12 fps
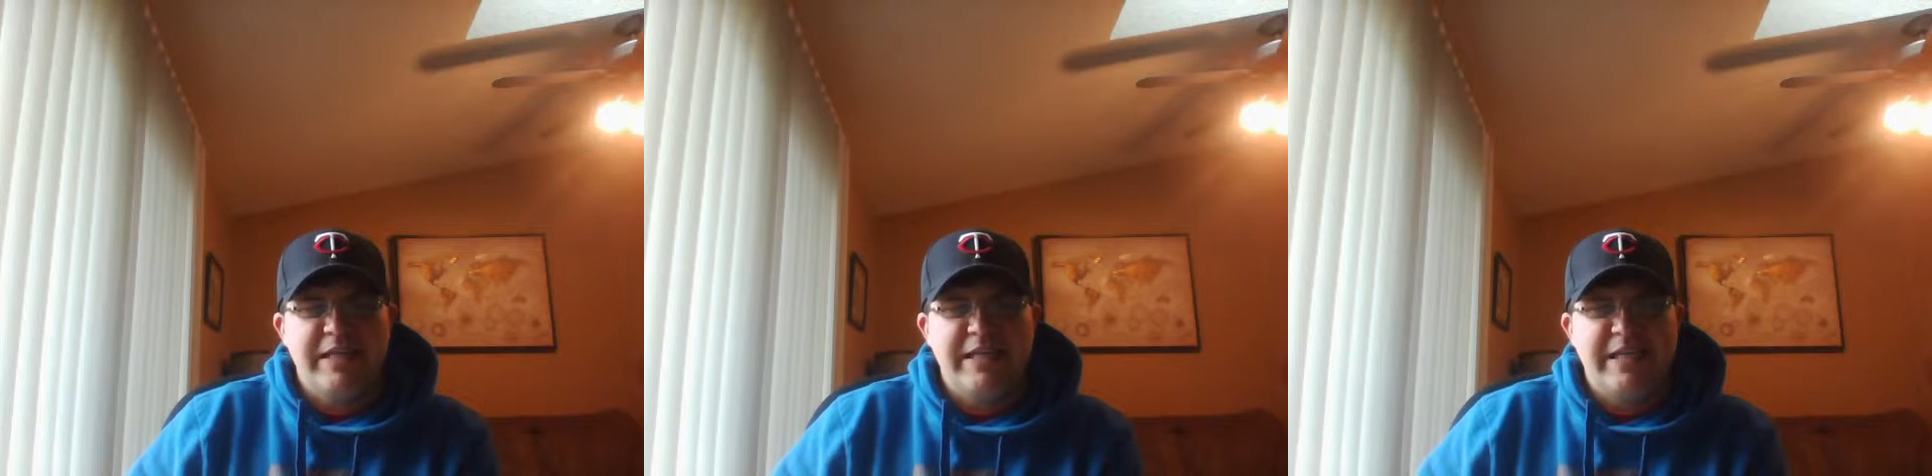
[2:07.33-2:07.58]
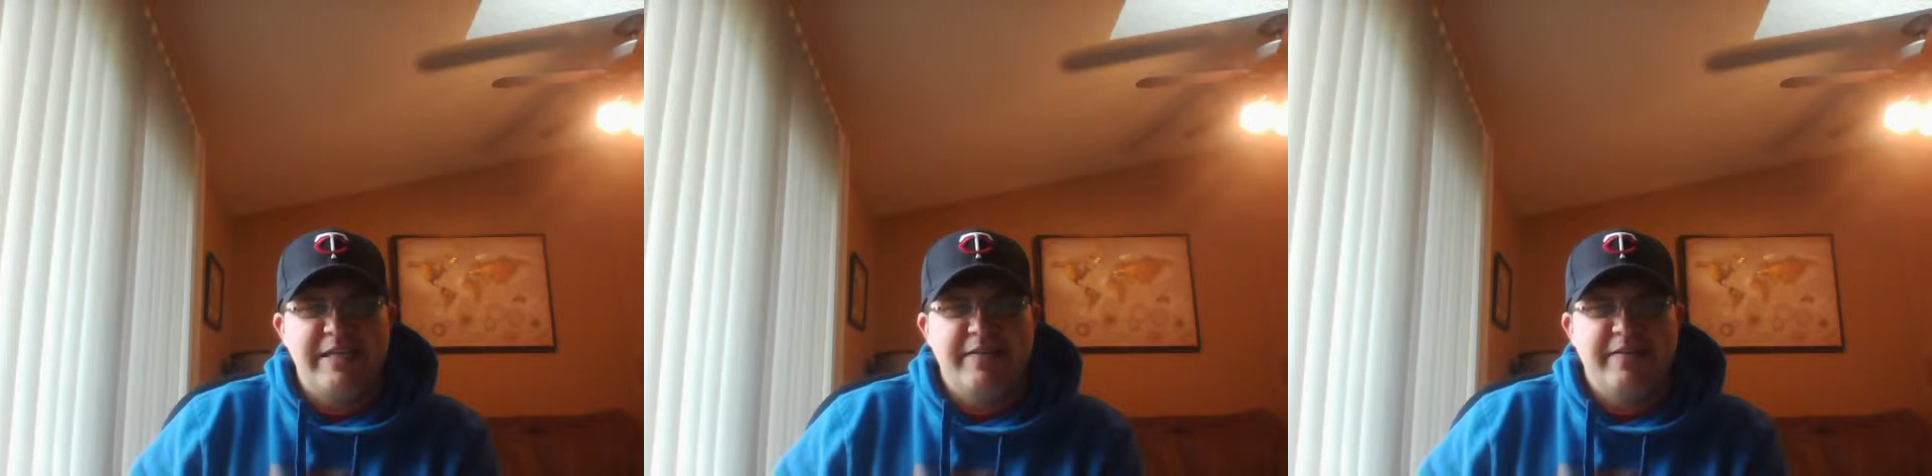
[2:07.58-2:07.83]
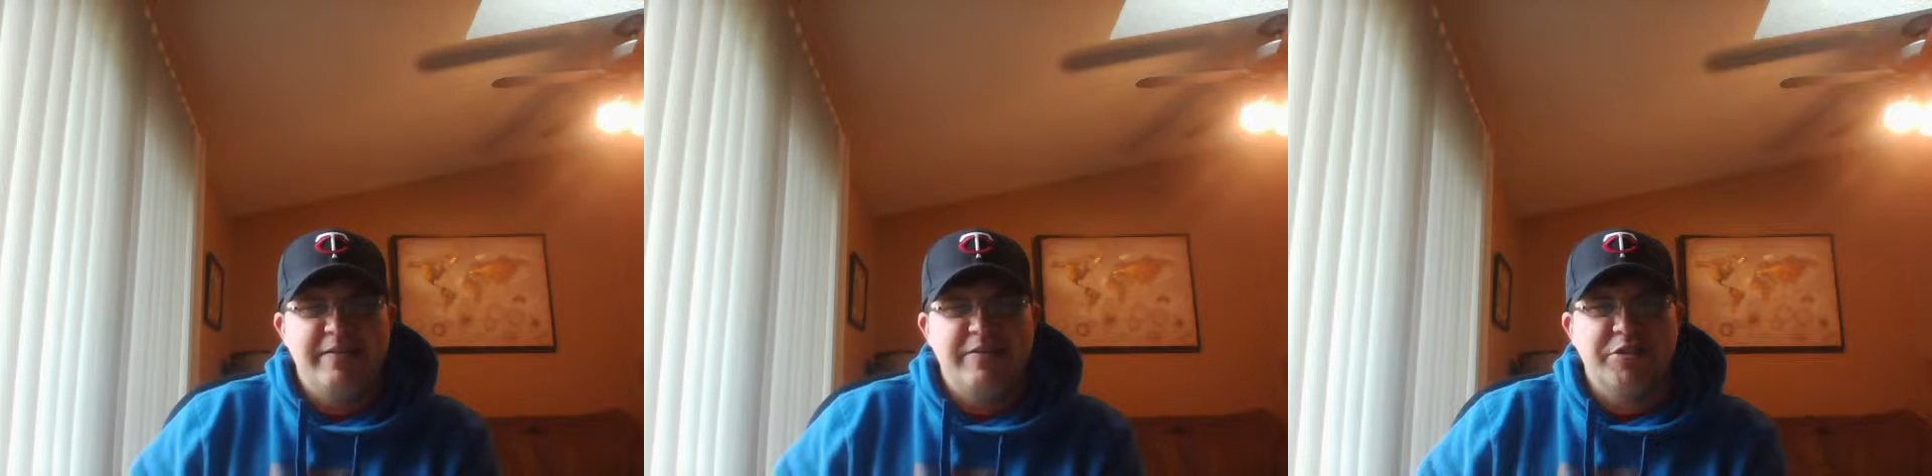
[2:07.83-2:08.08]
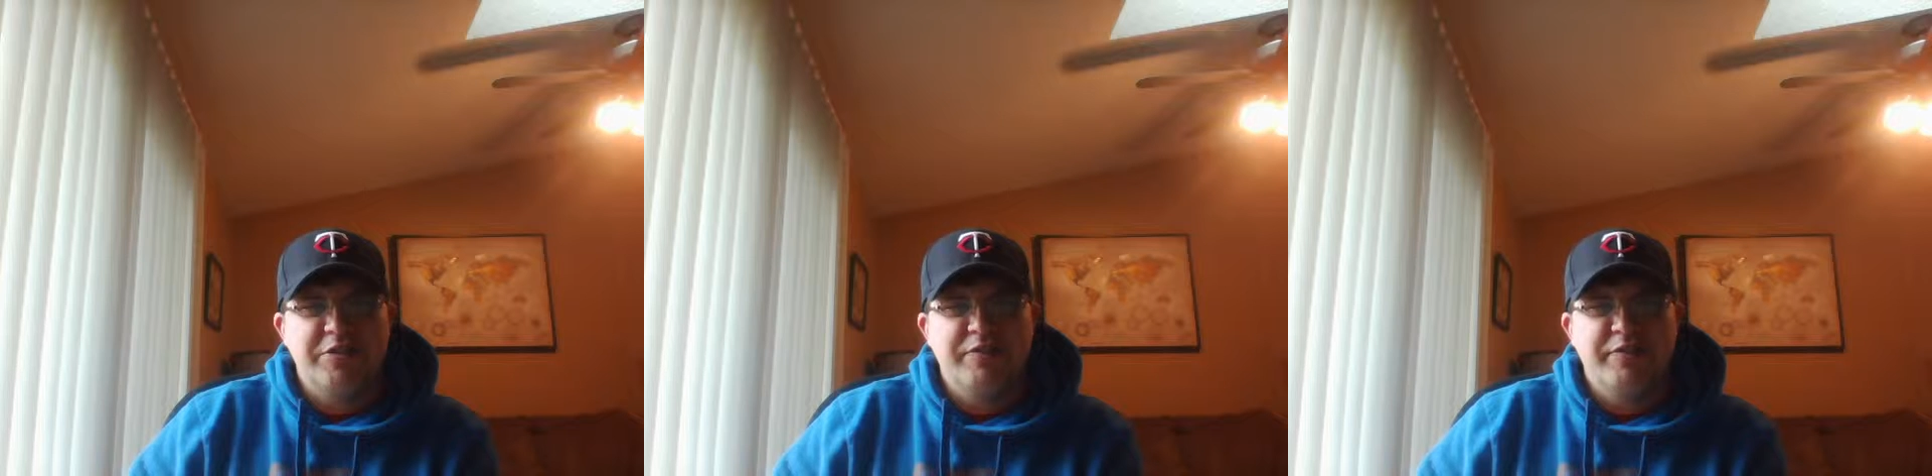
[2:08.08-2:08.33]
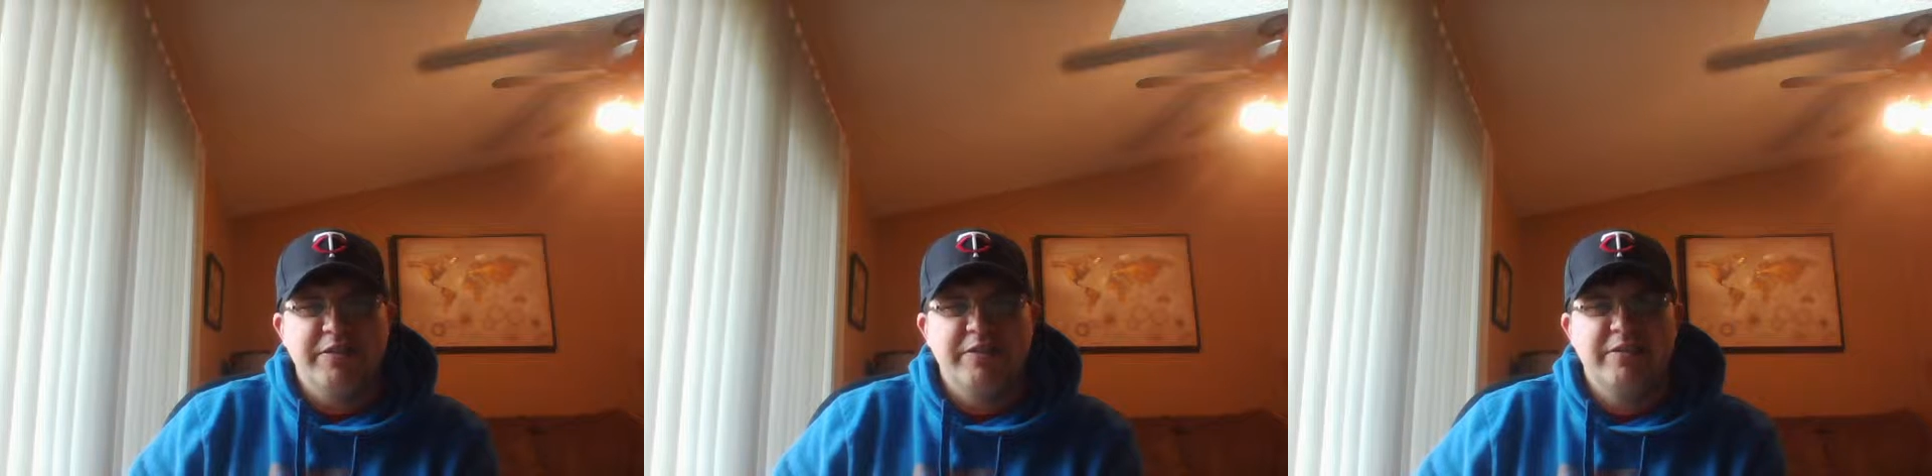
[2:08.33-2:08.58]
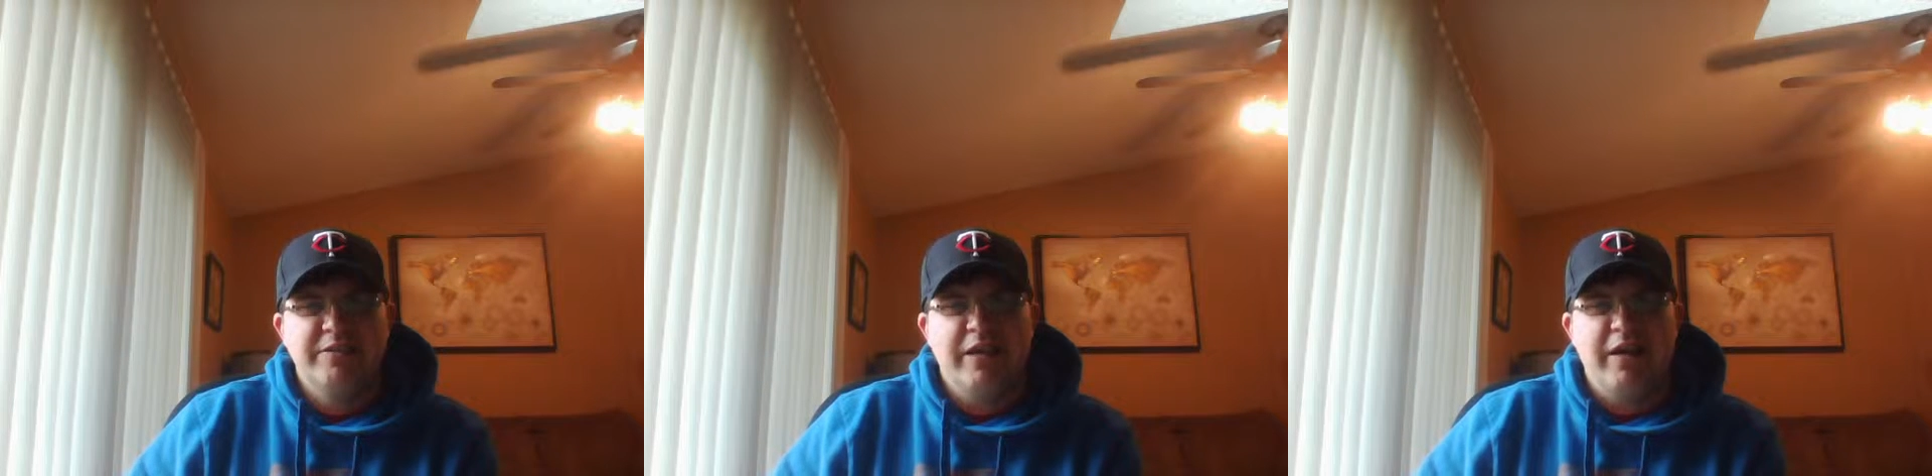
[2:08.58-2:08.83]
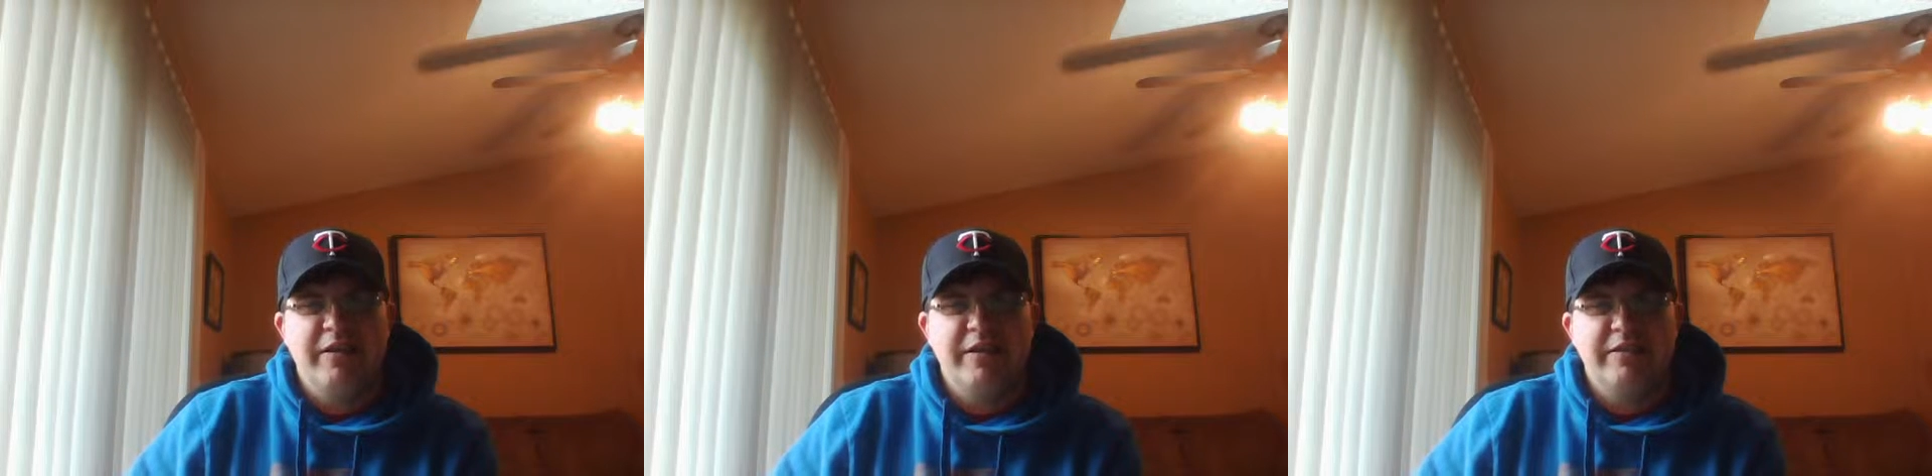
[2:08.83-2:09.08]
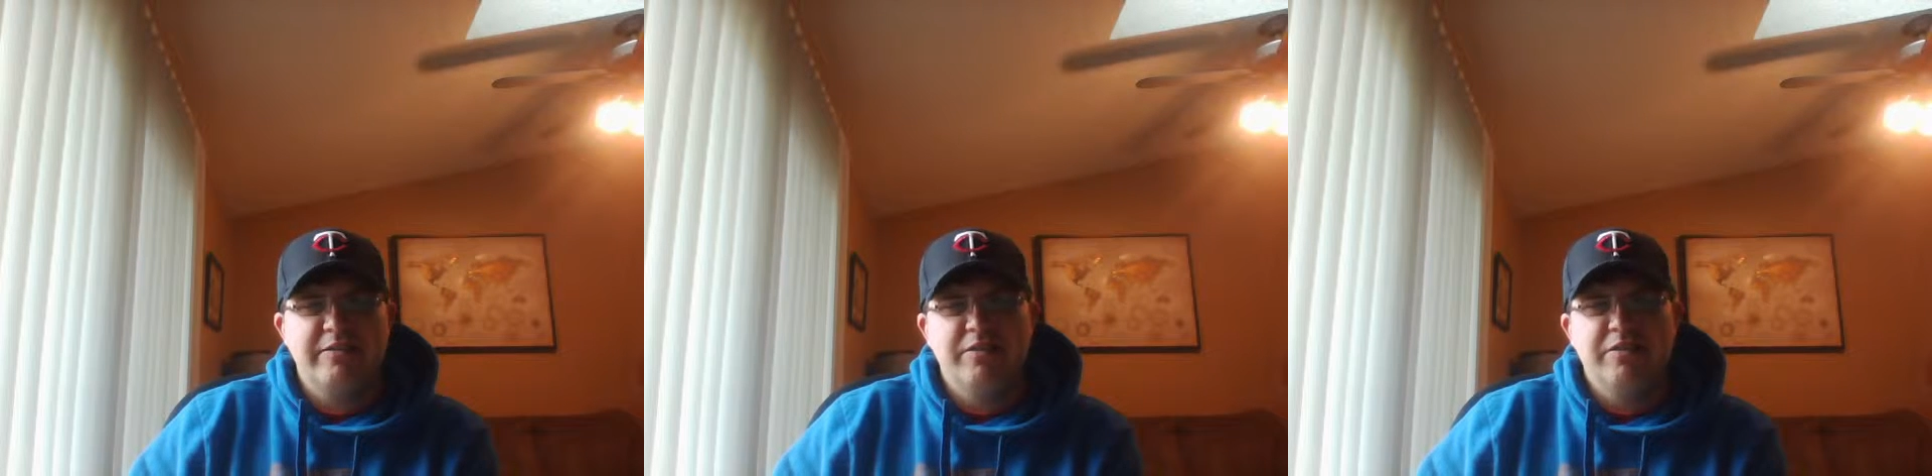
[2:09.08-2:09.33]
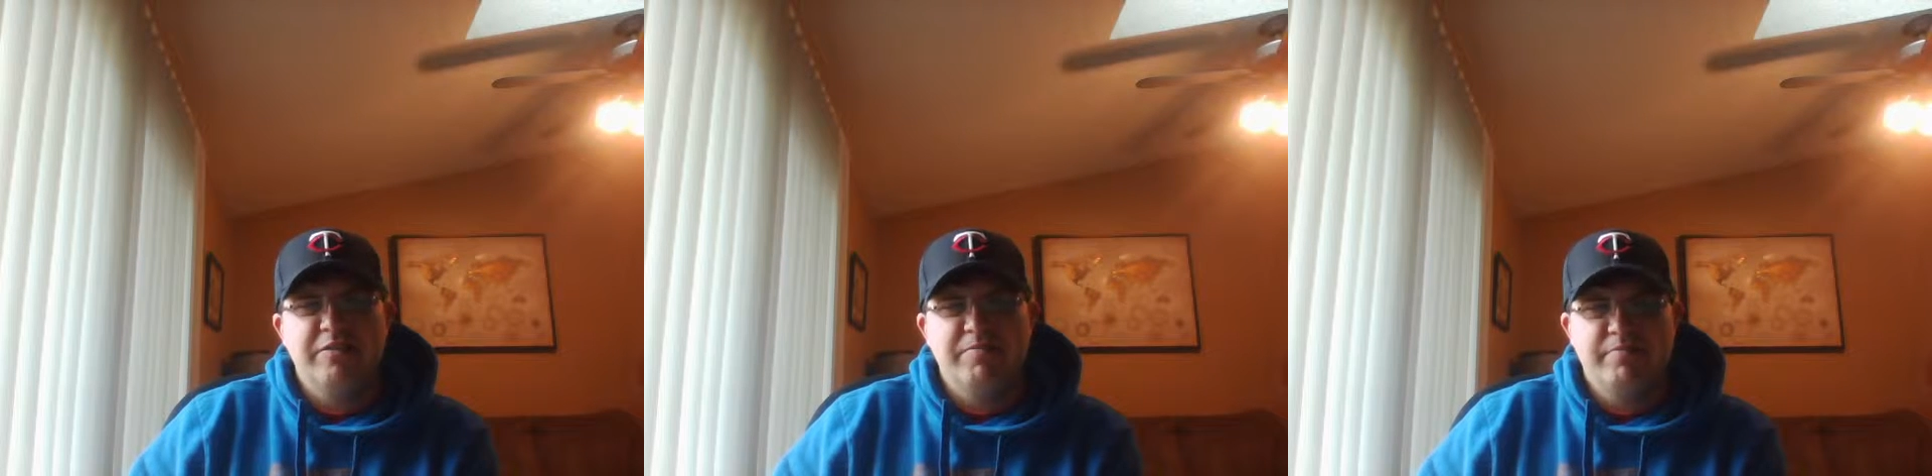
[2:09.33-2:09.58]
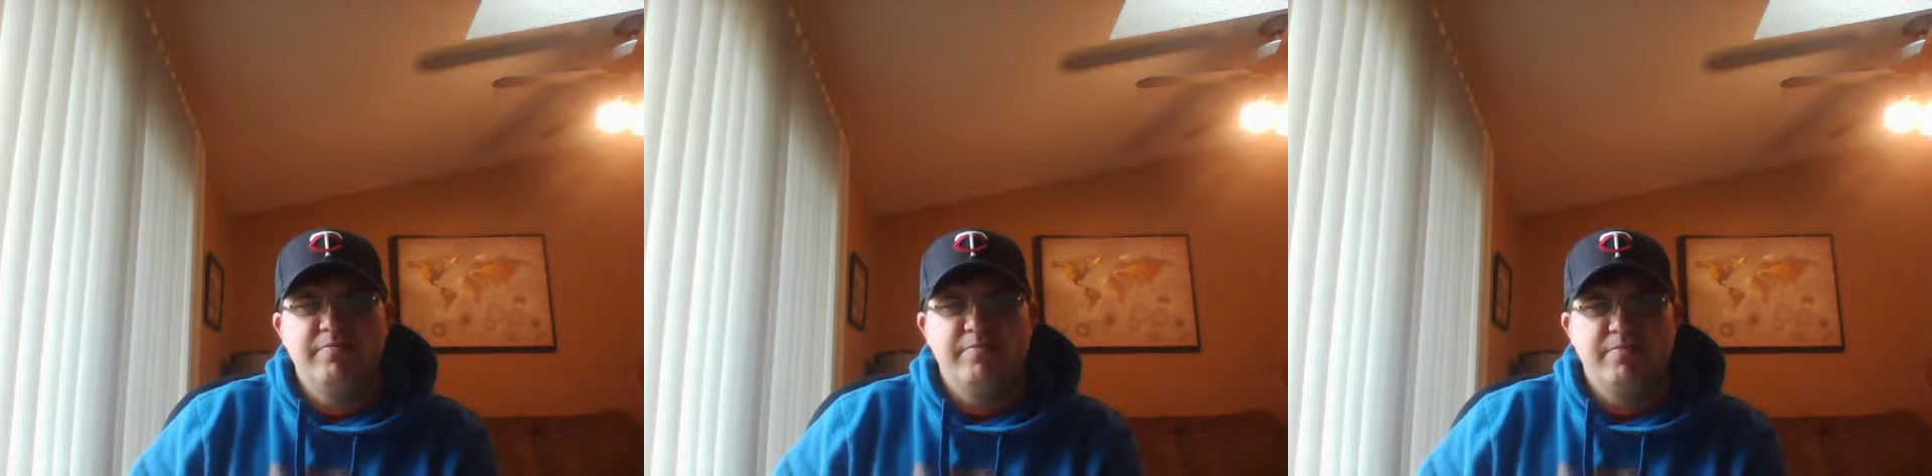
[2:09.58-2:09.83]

heat at the surface, they can still